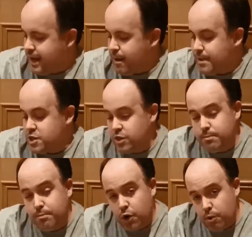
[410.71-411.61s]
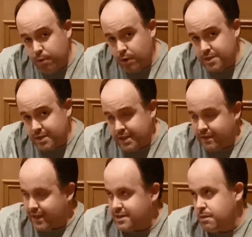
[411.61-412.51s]
I mentioned the monopod,
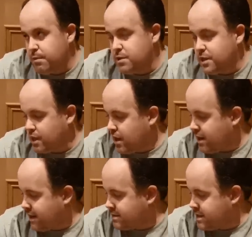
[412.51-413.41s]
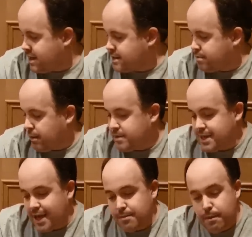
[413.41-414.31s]
that's in the boot of the car downstairs, but I'll be
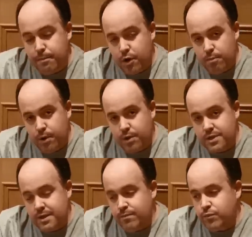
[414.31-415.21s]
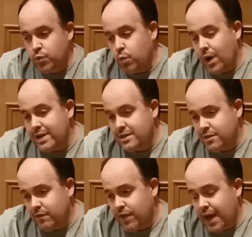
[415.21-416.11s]
taking my monopod. The weight
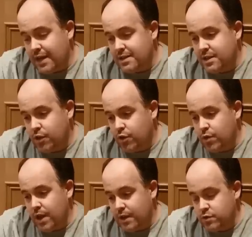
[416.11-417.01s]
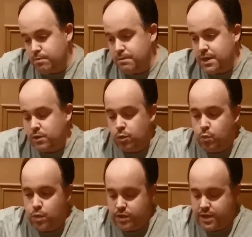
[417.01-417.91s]
of that 300mm
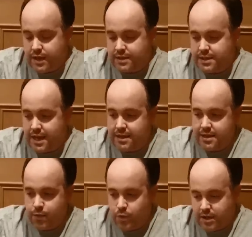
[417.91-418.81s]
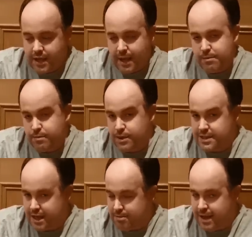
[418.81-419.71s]
with the extender, with the camera body, is
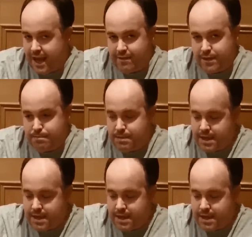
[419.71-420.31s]
going to be heavy,